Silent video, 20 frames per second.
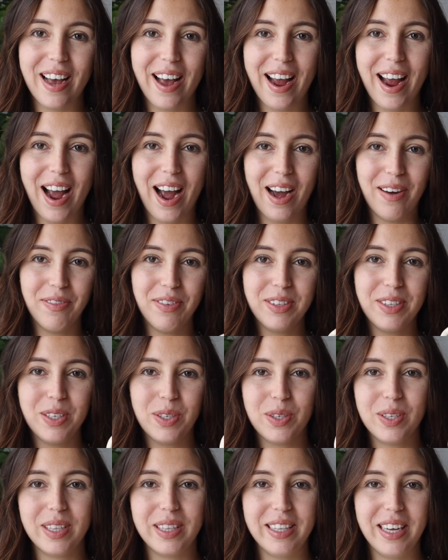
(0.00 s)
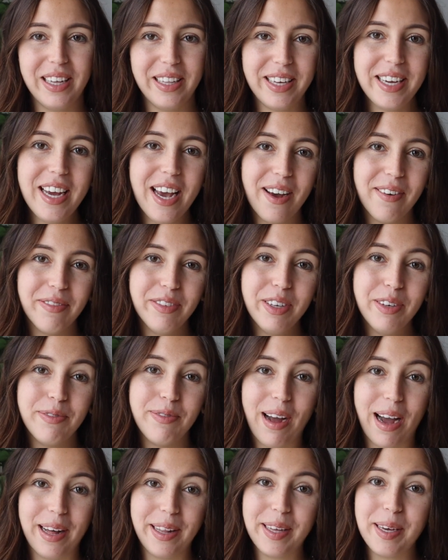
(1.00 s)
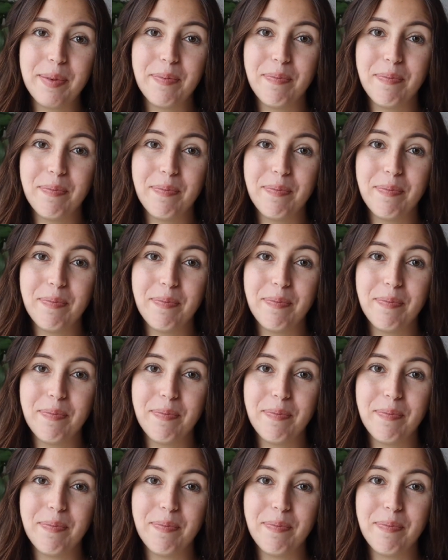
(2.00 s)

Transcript: I have this Lily of the Valley